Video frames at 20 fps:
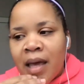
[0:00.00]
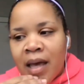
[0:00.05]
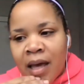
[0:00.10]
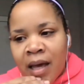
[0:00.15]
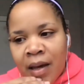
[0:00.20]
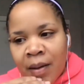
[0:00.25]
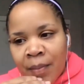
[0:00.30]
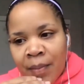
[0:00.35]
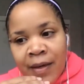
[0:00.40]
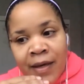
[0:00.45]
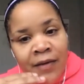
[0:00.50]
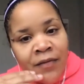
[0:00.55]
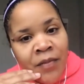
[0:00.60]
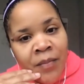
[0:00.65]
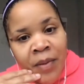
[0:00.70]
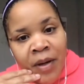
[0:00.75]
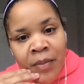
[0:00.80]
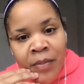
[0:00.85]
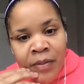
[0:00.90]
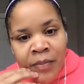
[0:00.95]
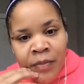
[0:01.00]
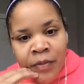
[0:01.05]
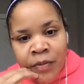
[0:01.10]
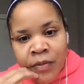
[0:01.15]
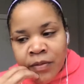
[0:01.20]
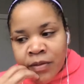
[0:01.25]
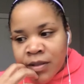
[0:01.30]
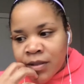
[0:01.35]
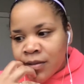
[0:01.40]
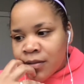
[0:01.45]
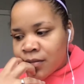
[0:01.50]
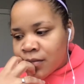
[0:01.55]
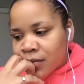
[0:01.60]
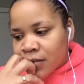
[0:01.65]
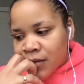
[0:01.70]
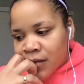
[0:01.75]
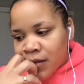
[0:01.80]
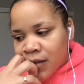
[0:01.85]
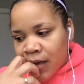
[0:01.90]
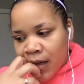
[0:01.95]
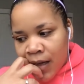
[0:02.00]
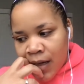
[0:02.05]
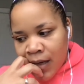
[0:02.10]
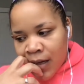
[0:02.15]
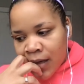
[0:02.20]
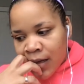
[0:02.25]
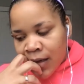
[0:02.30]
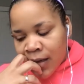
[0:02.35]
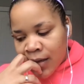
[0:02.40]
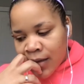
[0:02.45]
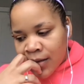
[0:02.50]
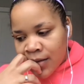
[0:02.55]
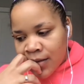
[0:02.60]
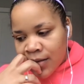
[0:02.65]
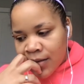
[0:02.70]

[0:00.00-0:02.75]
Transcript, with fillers: um, even public pools. Uh,